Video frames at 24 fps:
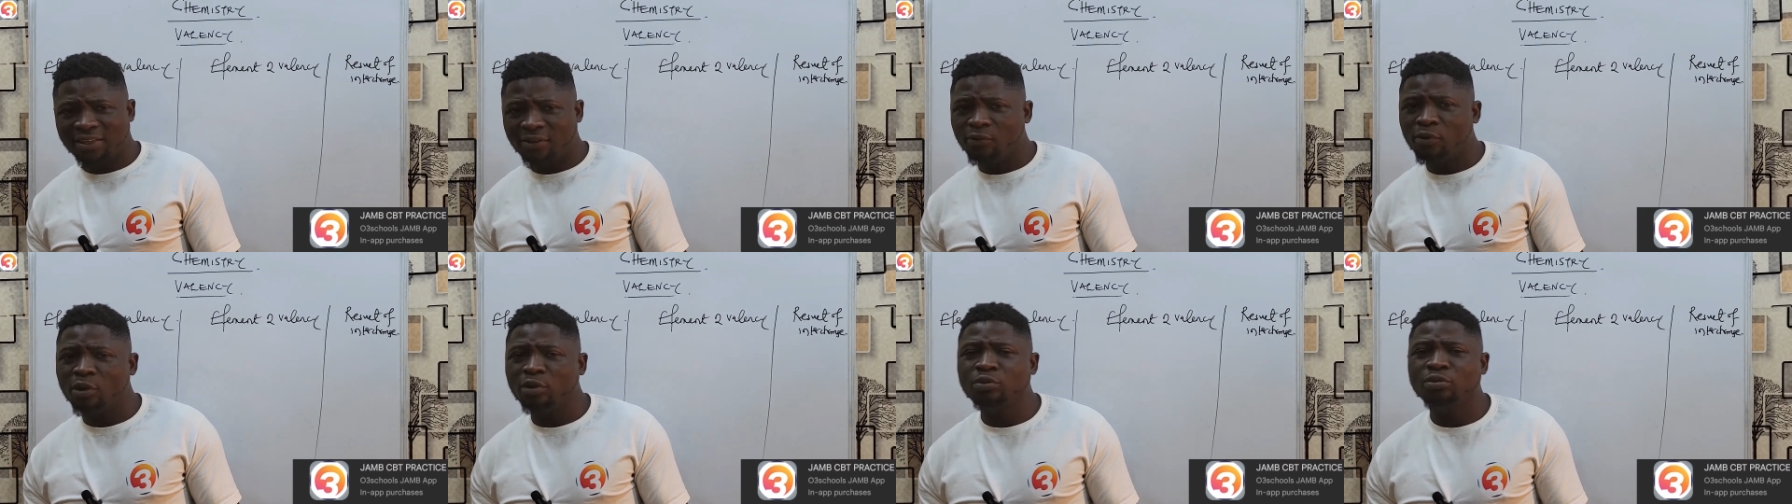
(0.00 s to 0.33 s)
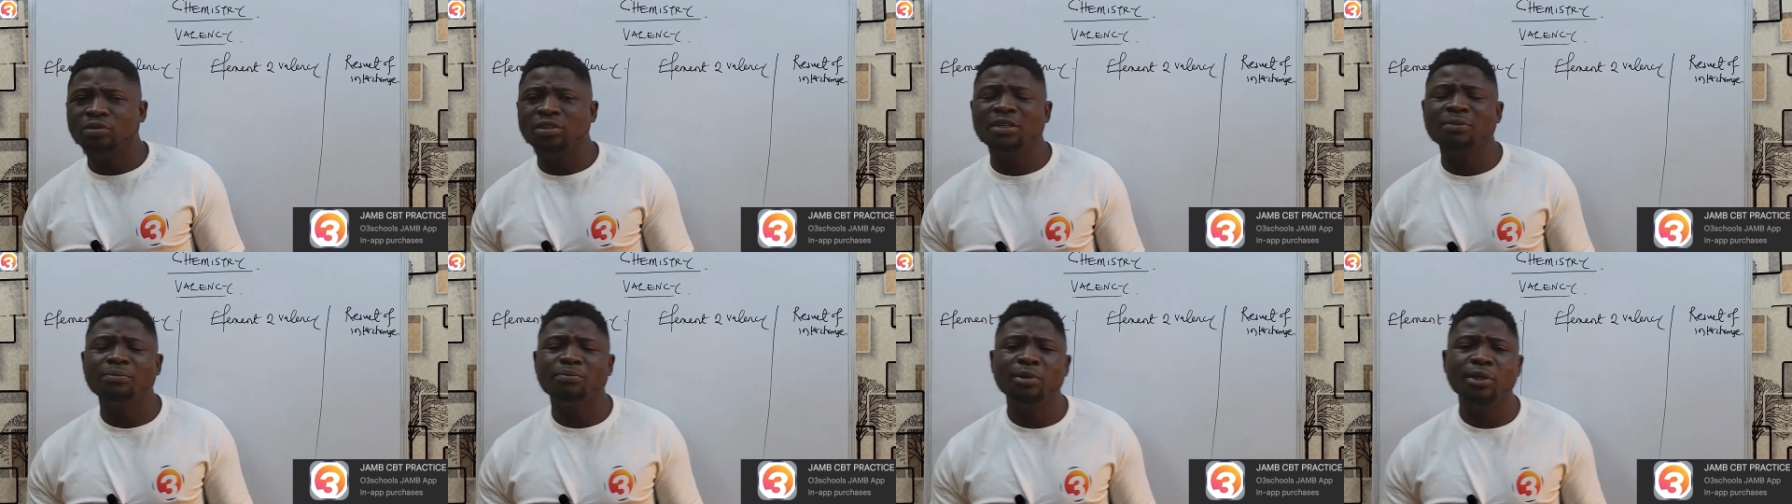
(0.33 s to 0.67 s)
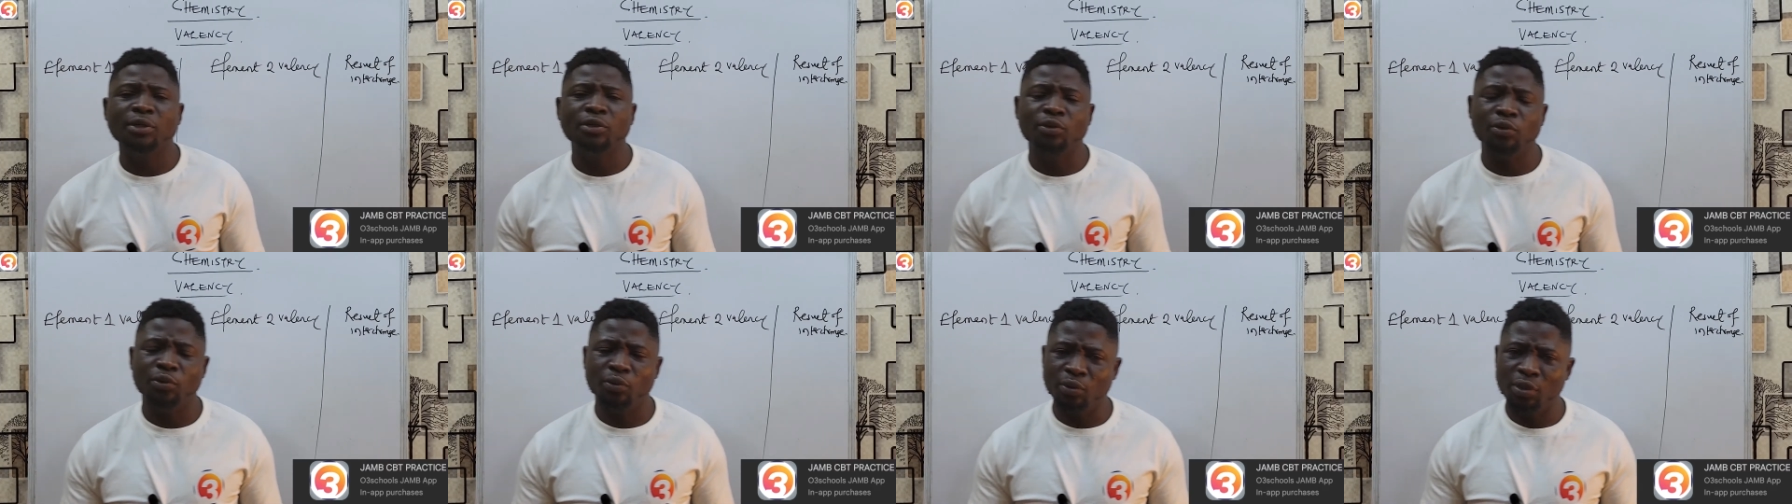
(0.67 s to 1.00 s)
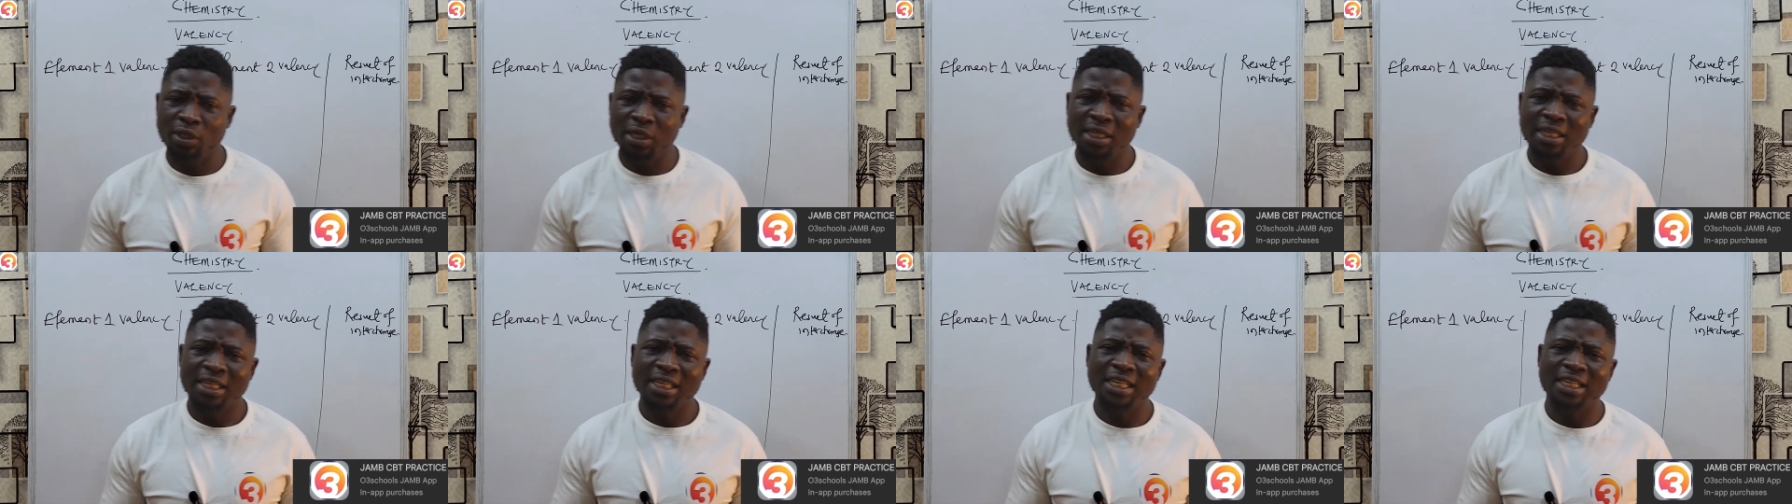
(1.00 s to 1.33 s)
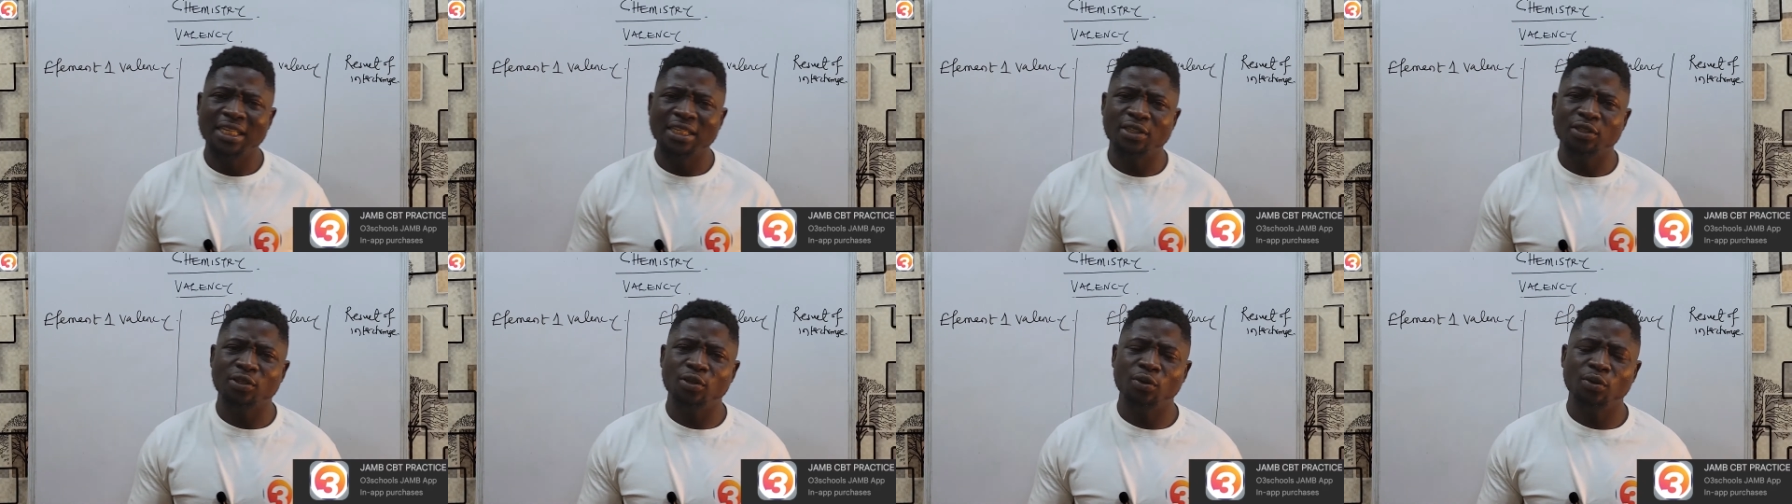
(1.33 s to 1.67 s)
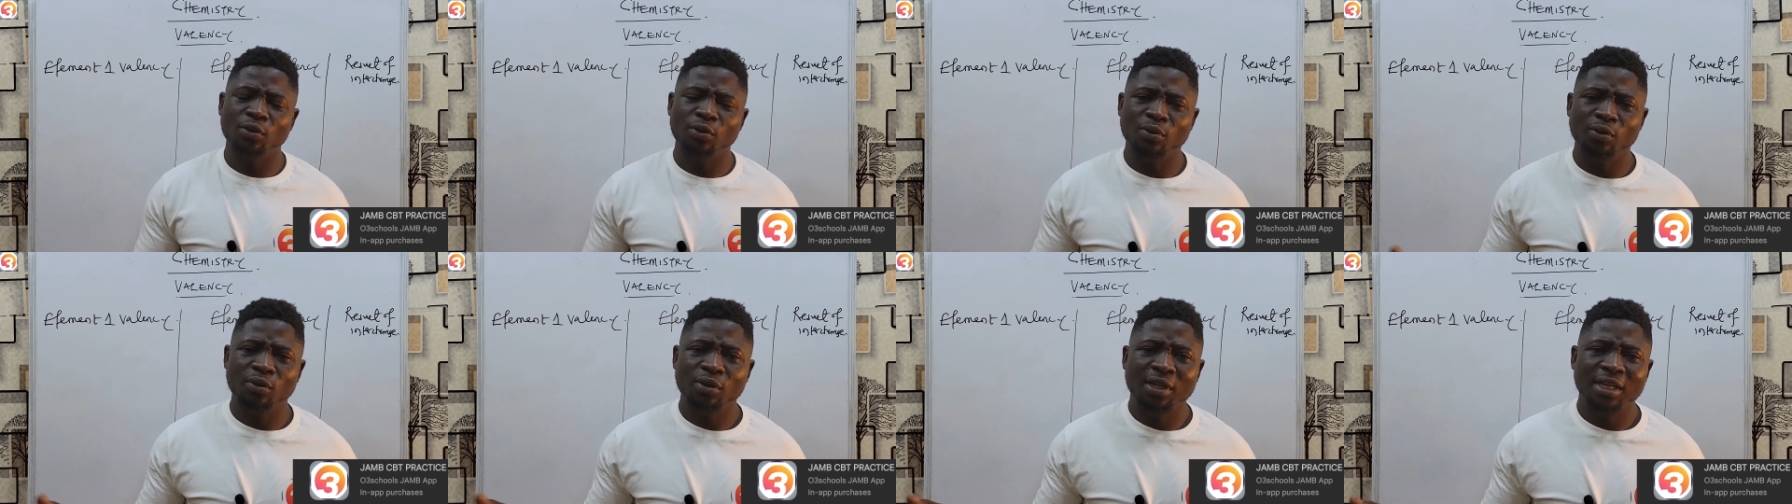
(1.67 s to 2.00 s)
what you simply do is
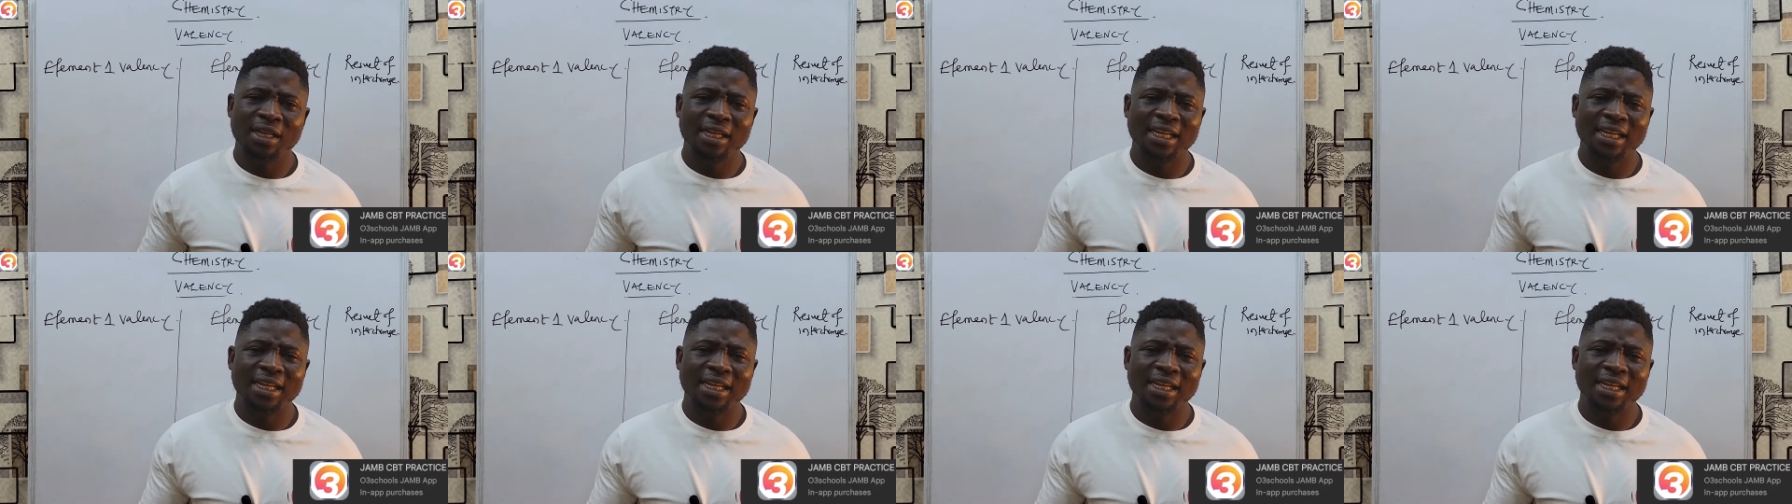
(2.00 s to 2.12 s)
to